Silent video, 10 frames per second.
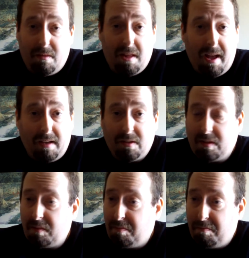
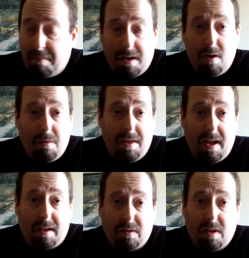thanks, but no
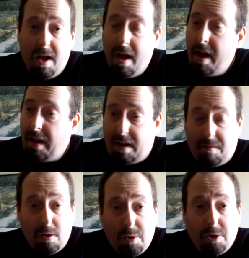thanks.
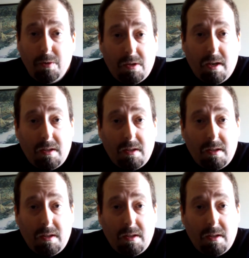If you choose to